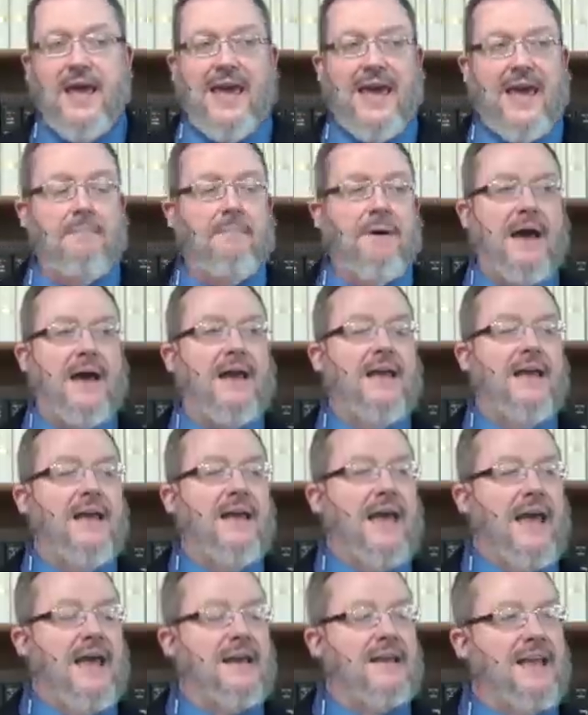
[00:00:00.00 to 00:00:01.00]
And, by,
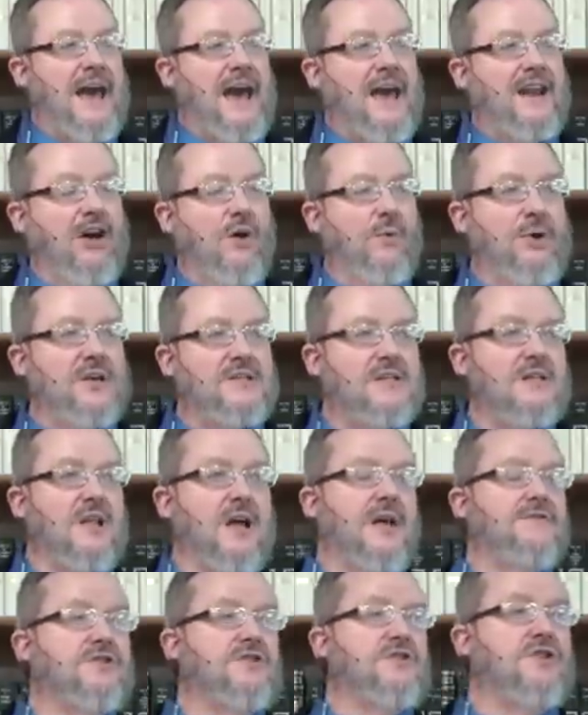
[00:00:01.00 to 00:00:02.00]
and God always
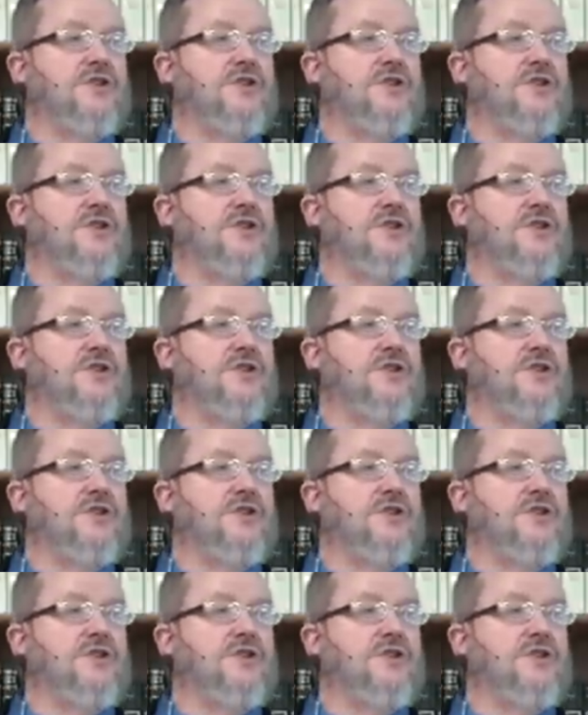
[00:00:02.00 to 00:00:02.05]
loves